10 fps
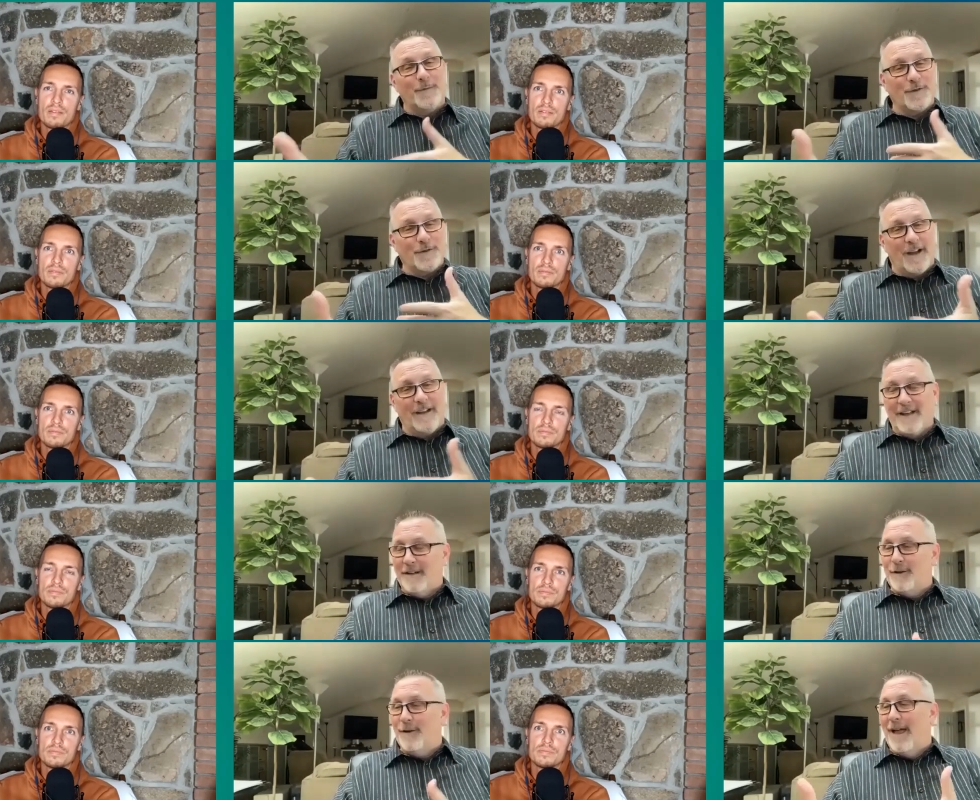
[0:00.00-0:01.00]
Speaker 1: are trying to tell
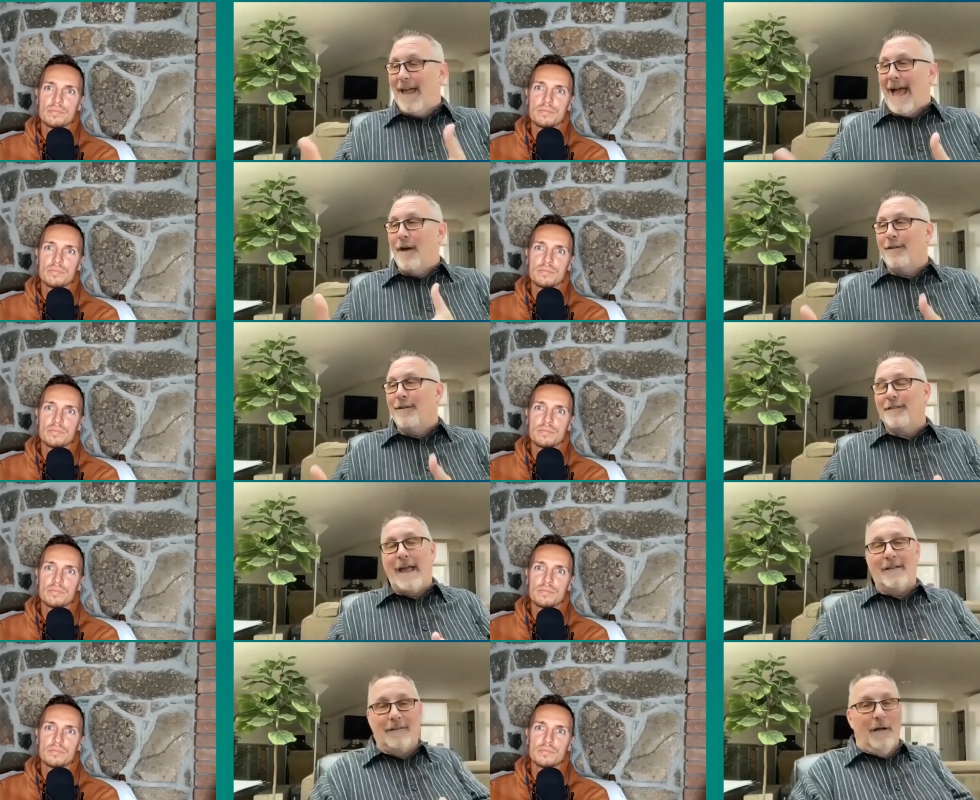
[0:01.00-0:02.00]
you, how does
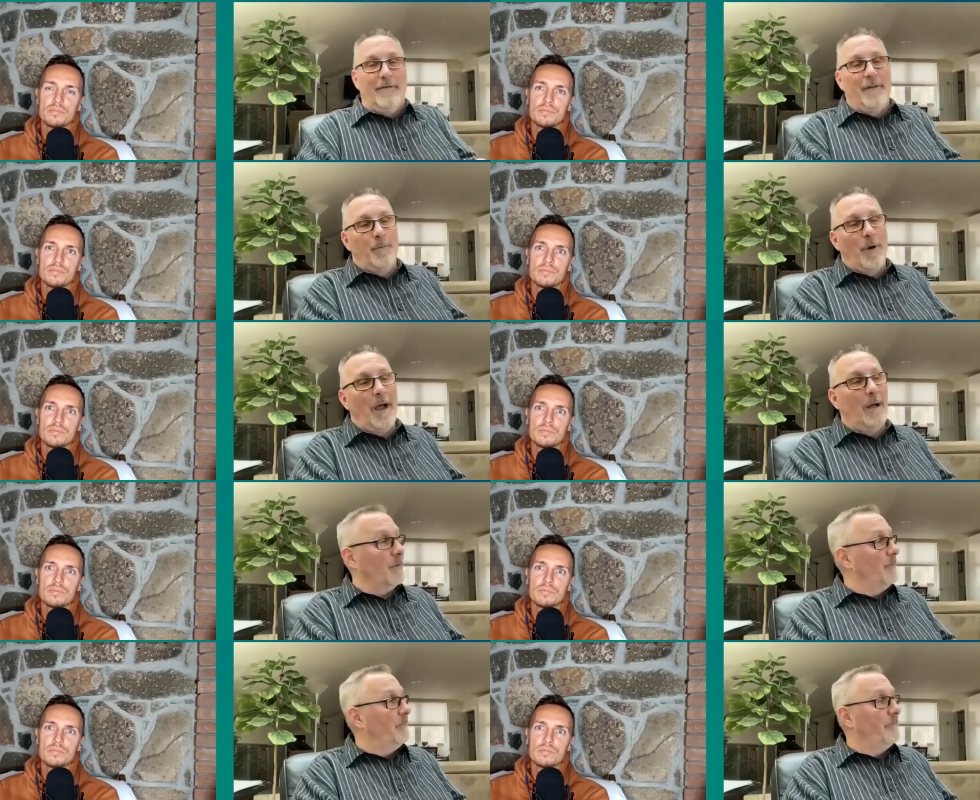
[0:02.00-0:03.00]
that solve the
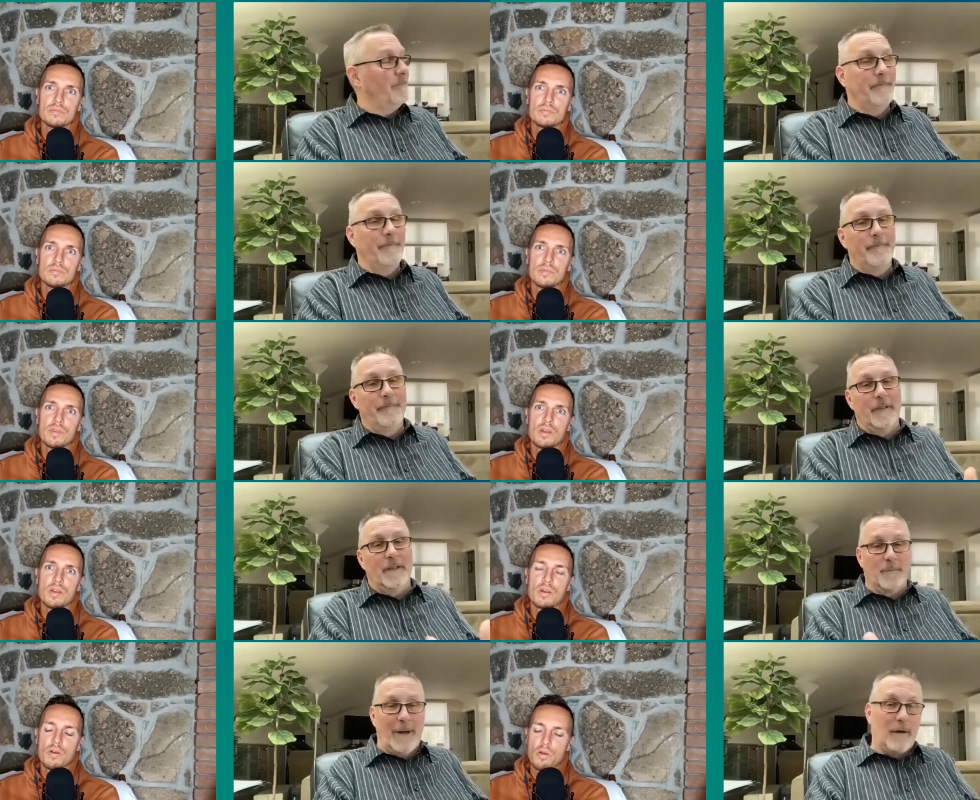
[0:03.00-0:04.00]
problem?
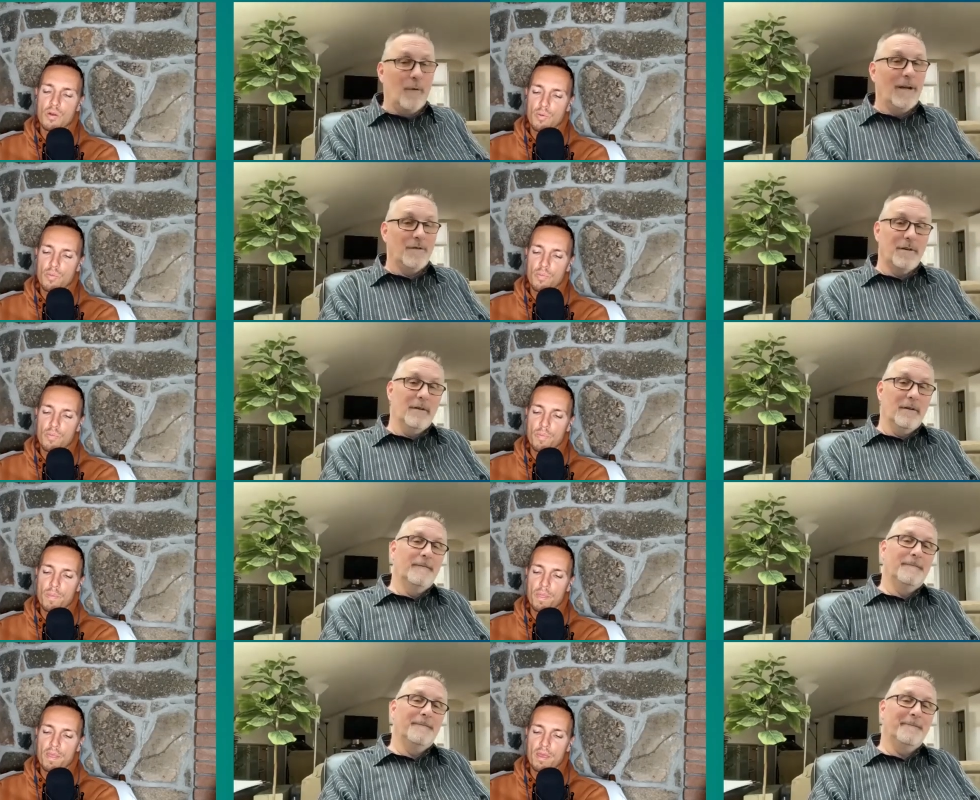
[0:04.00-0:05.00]
Is my question.
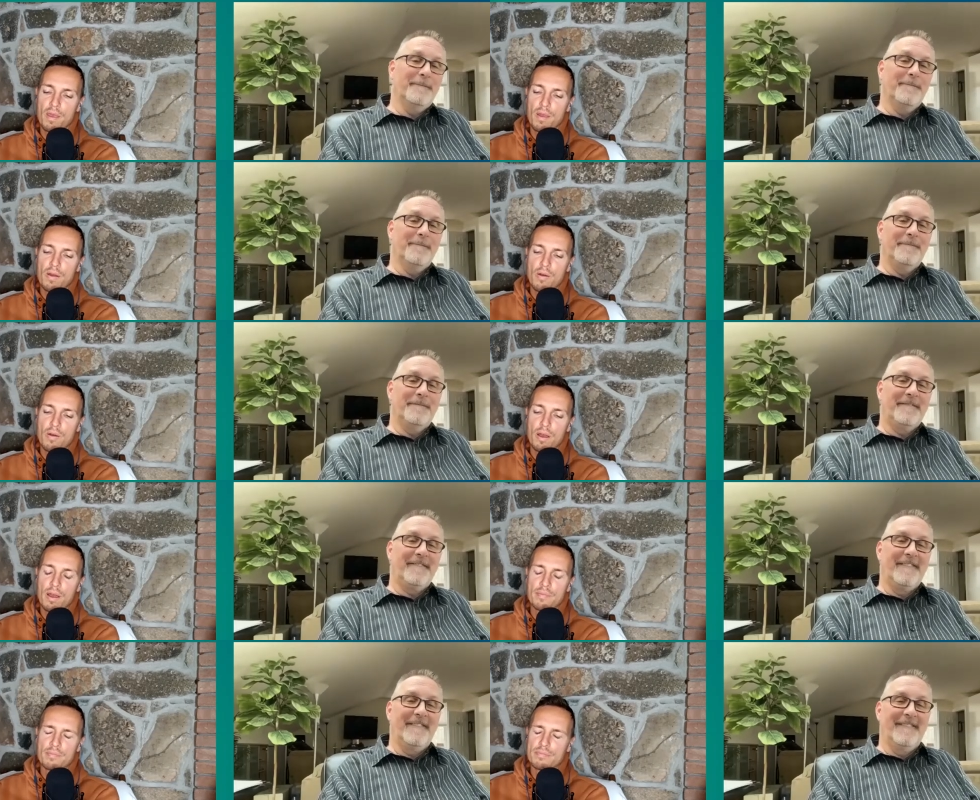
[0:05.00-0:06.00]

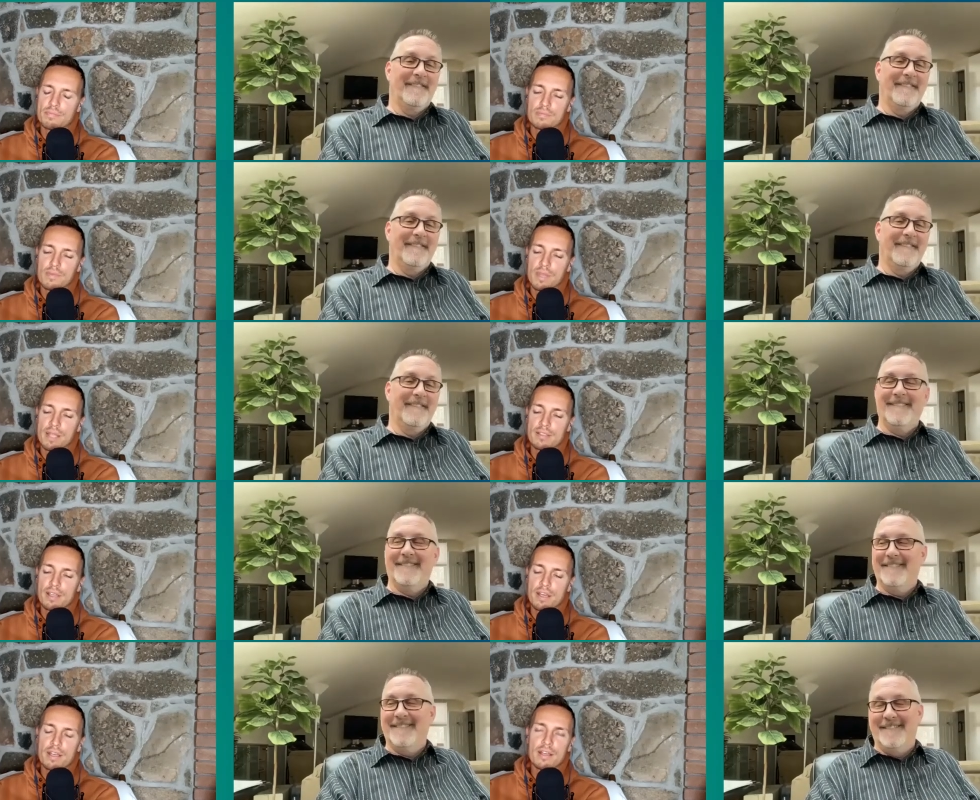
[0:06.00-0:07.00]
Speaker 2: And let's
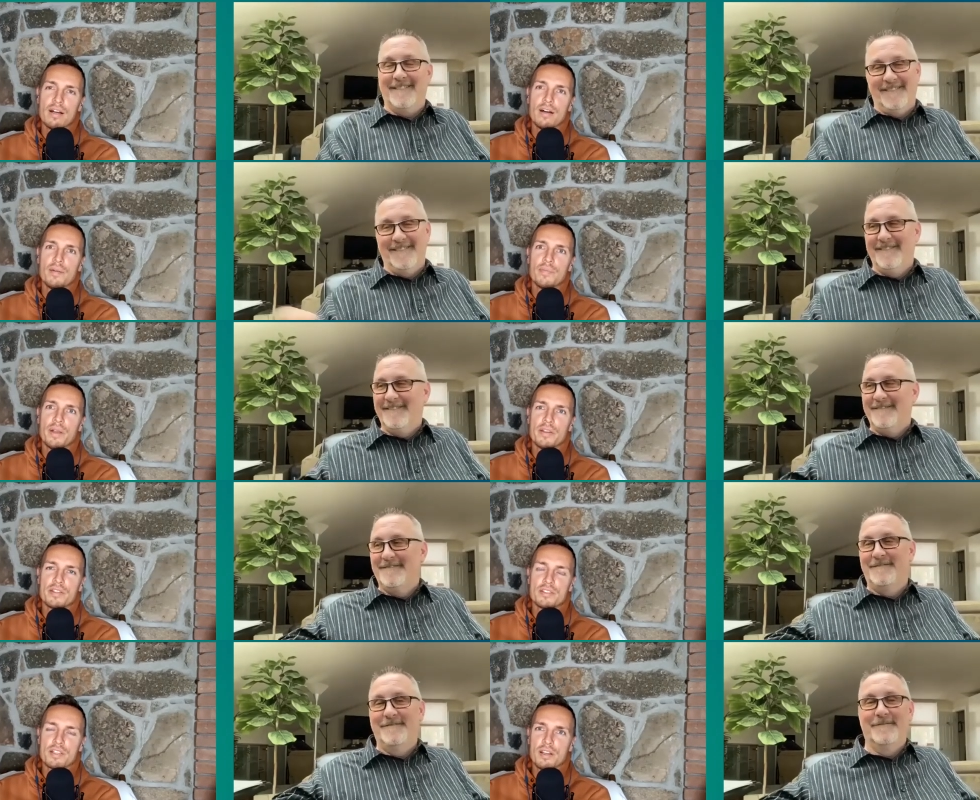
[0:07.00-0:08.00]
say um, there
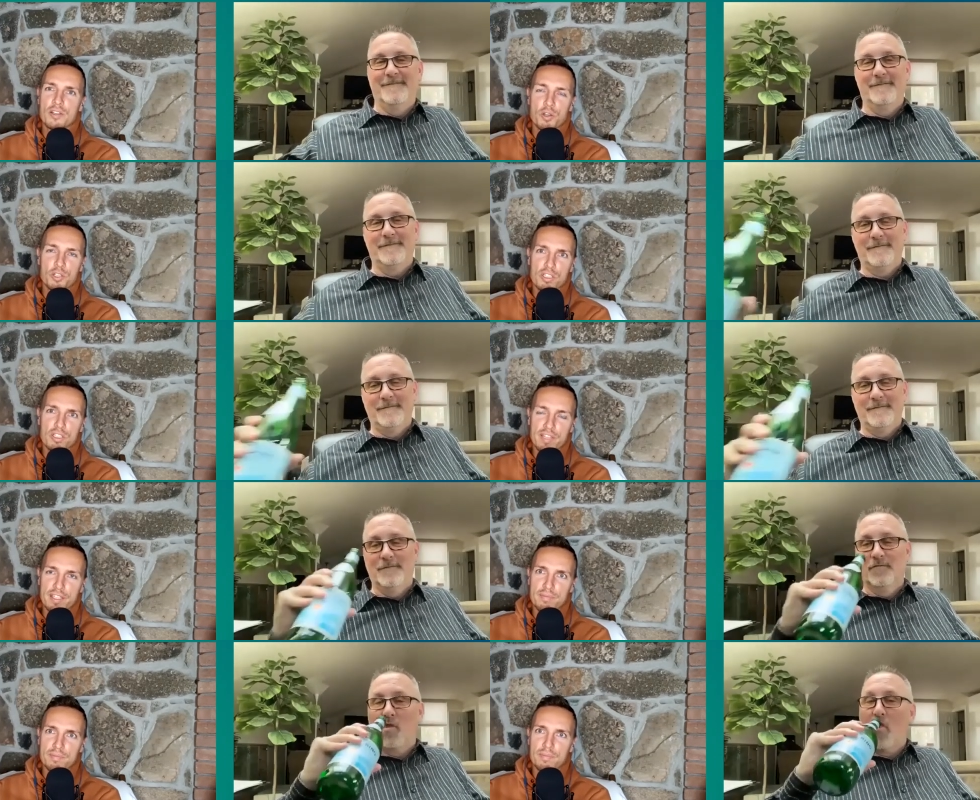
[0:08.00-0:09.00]
is a social
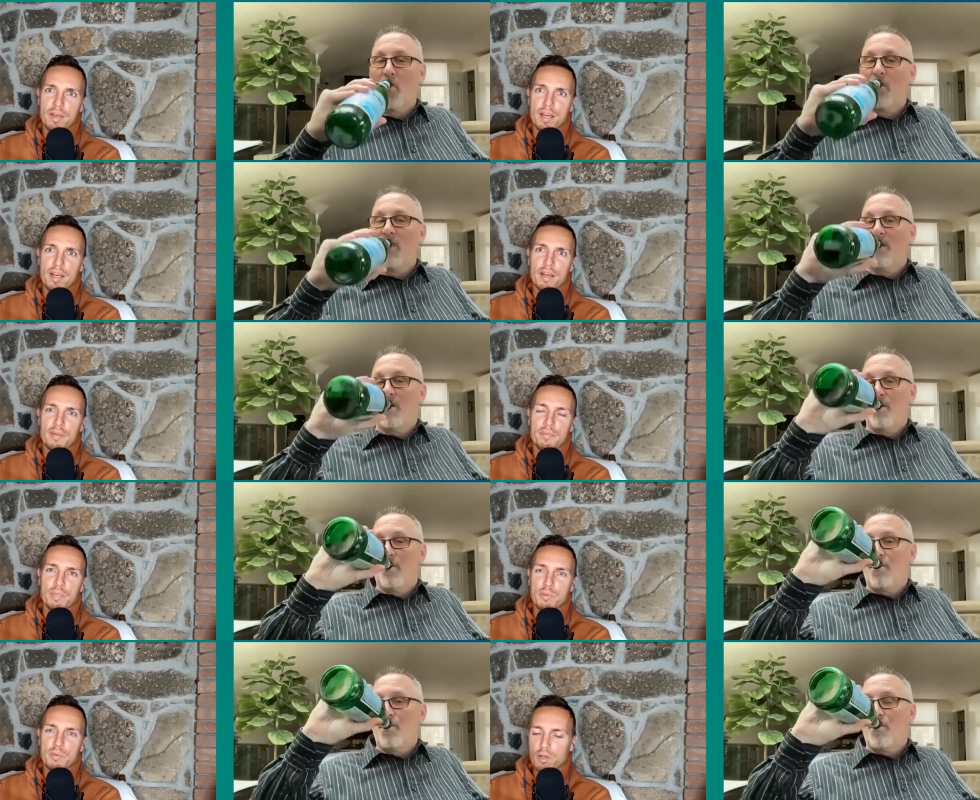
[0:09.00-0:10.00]
event and
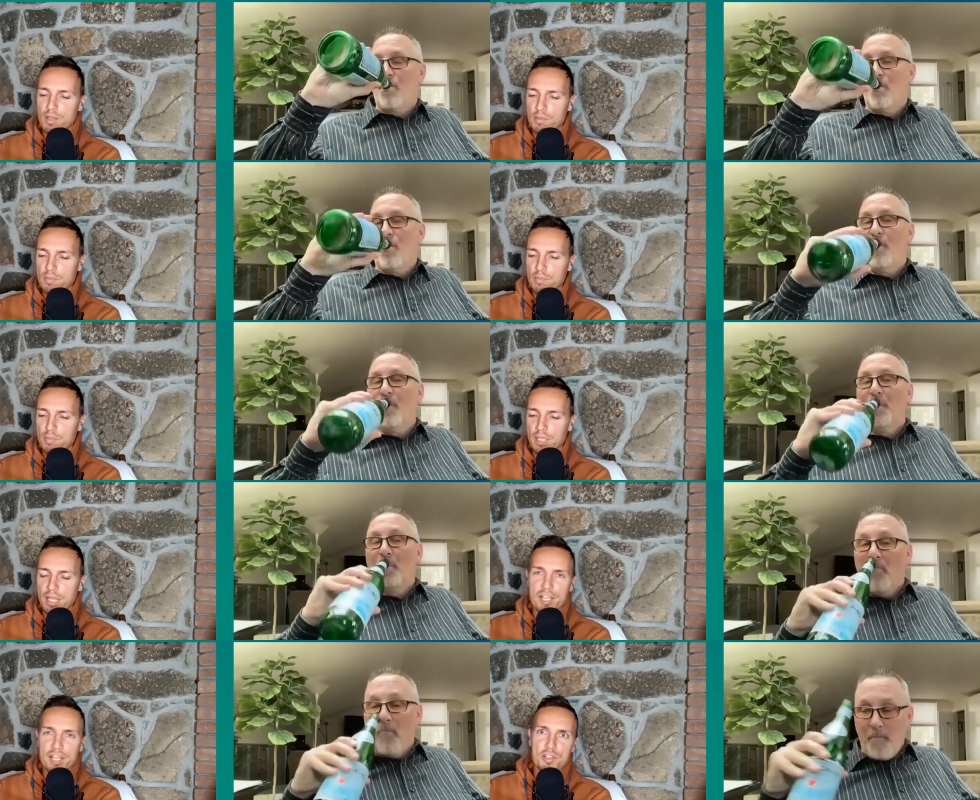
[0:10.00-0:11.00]
people are a bit
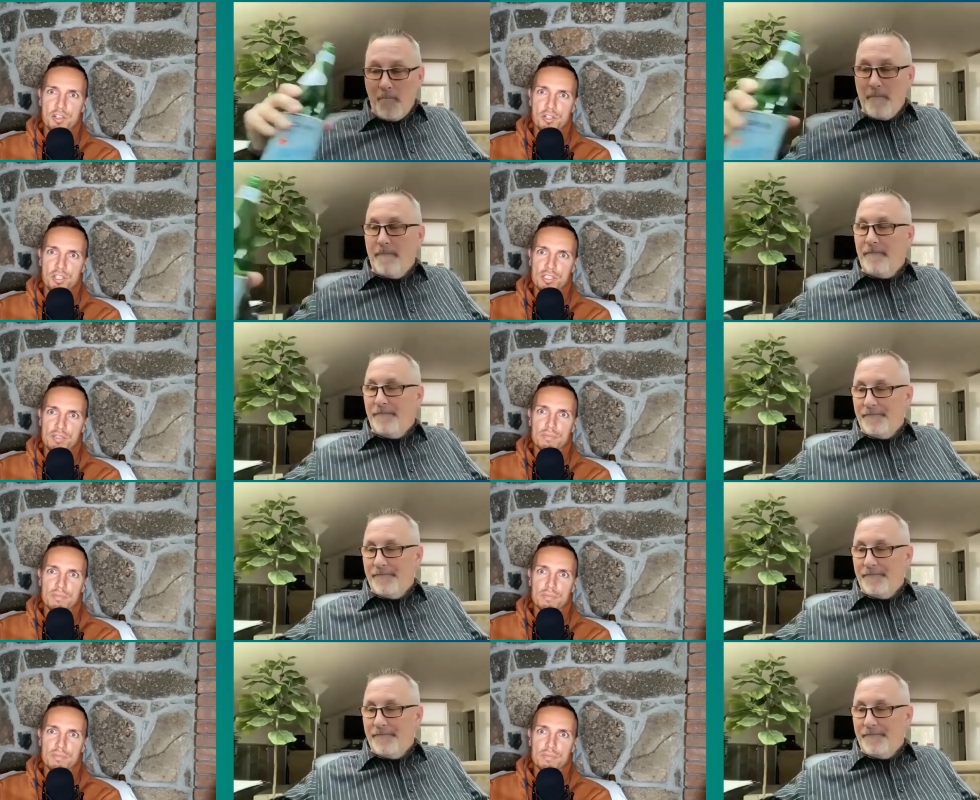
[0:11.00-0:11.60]
anxious socially.